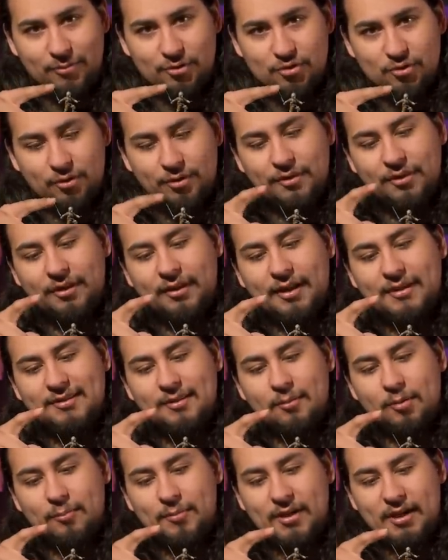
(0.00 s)
the majority of the
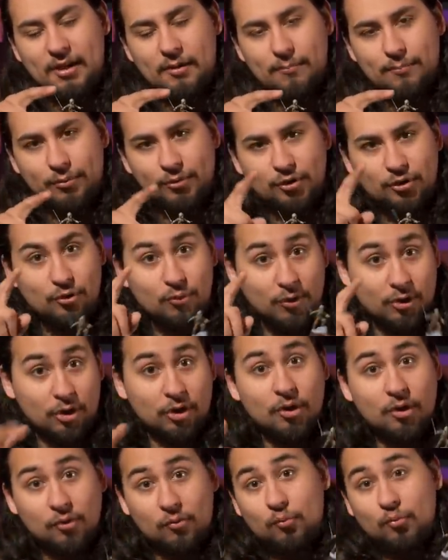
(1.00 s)
lightsaber being blue would
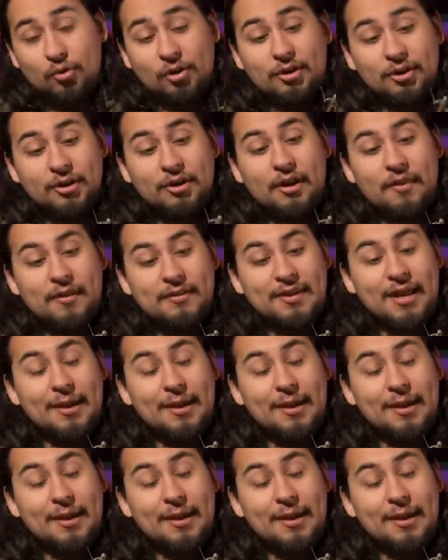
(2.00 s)
look really good on the